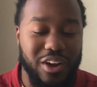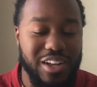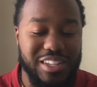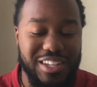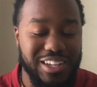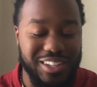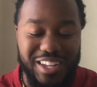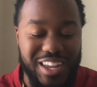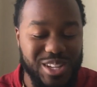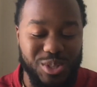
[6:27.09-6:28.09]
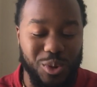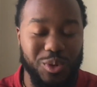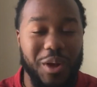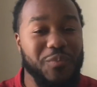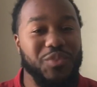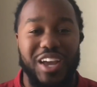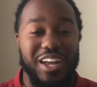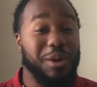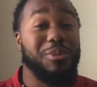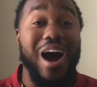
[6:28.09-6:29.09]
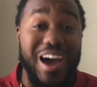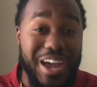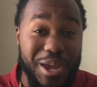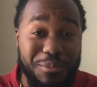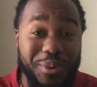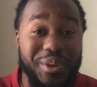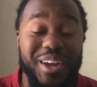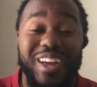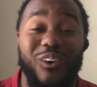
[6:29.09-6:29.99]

Whole sideline's hype, whole offense hype.